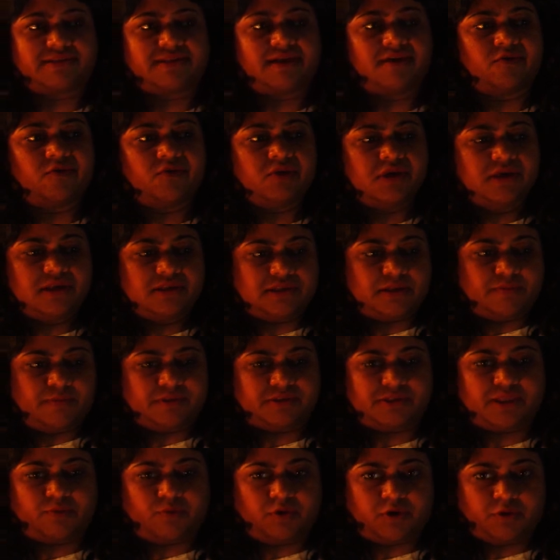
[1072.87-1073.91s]
So
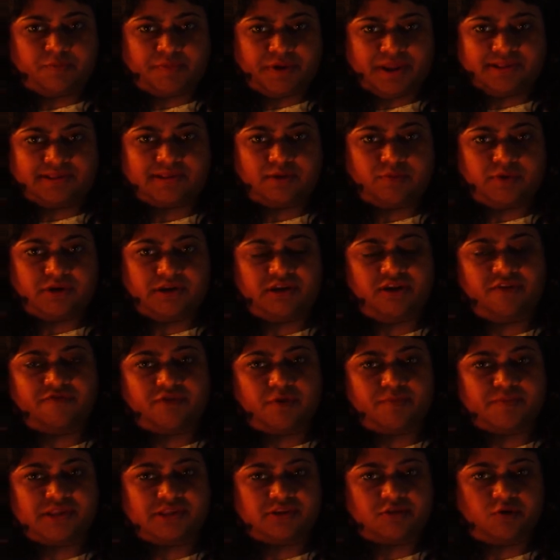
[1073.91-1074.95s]
suppose they want to bring someone here
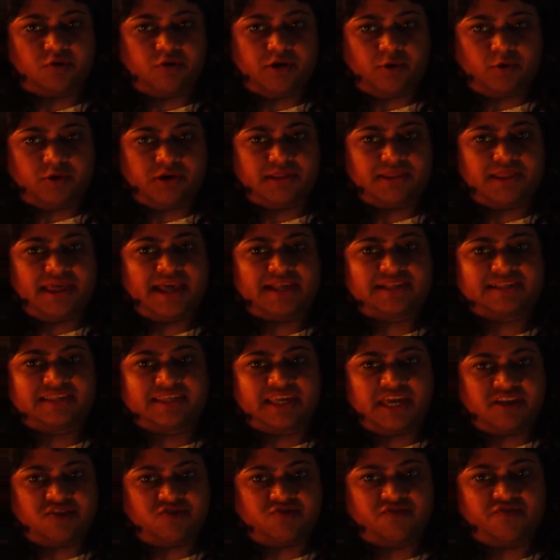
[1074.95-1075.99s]
from ISRO on an
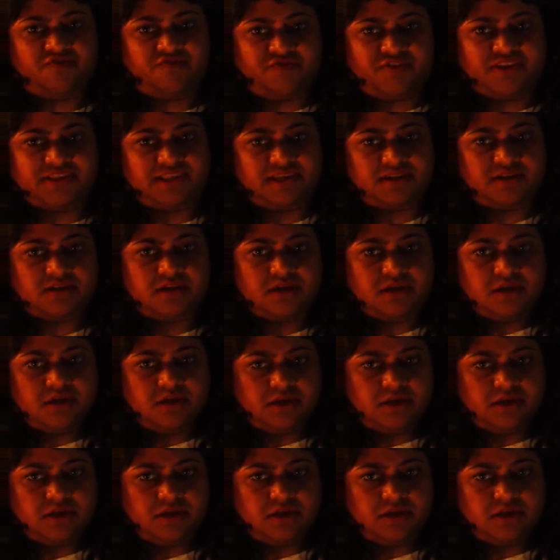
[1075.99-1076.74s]
exchange visit